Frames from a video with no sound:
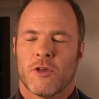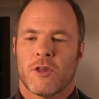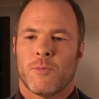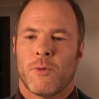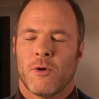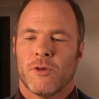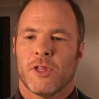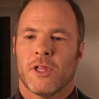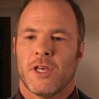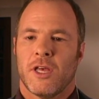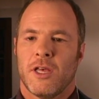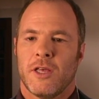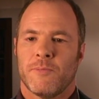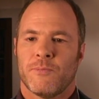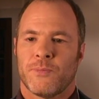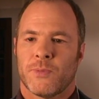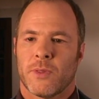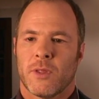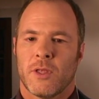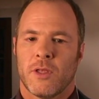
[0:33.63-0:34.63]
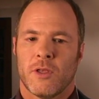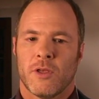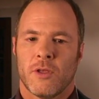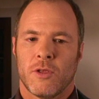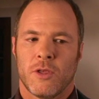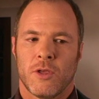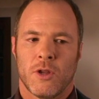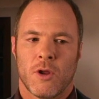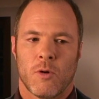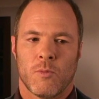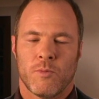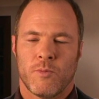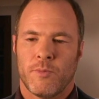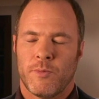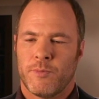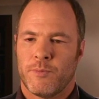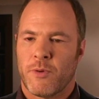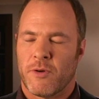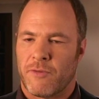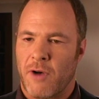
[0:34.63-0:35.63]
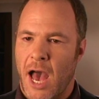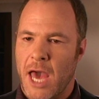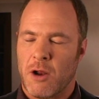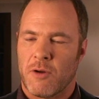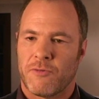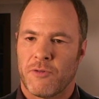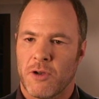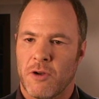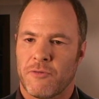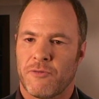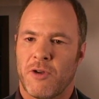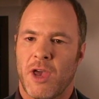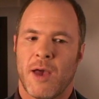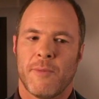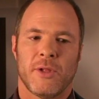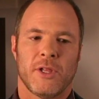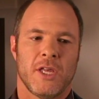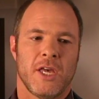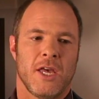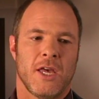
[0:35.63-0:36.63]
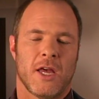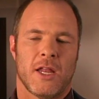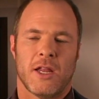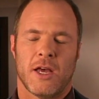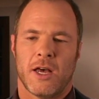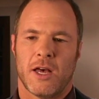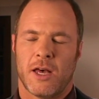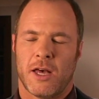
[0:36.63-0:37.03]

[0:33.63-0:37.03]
supposedly provider for your family and